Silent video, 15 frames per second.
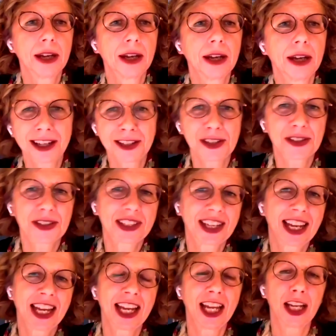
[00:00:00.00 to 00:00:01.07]
We can't just
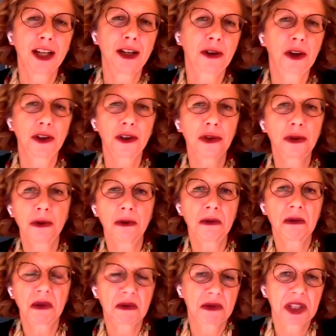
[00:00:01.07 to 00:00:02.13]
say, look,
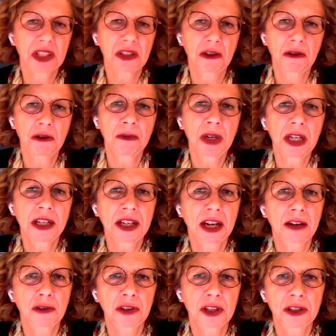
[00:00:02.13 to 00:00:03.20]
you 600 million
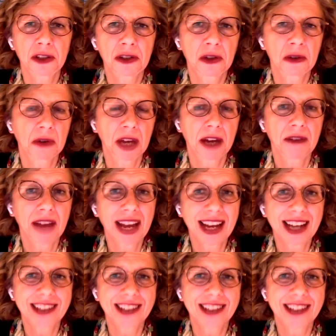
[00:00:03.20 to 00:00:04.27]
Africans don't have
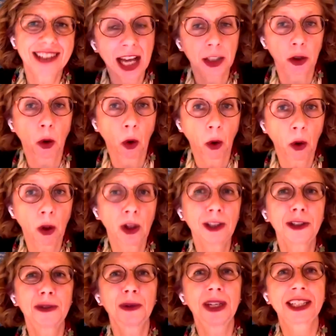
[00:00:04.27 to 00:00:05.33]
access at
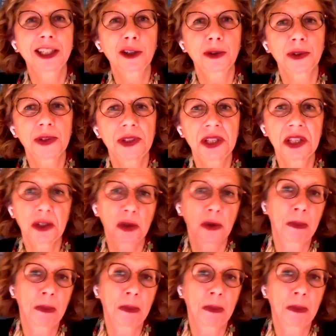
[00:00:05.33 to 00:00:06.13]
all to electricity.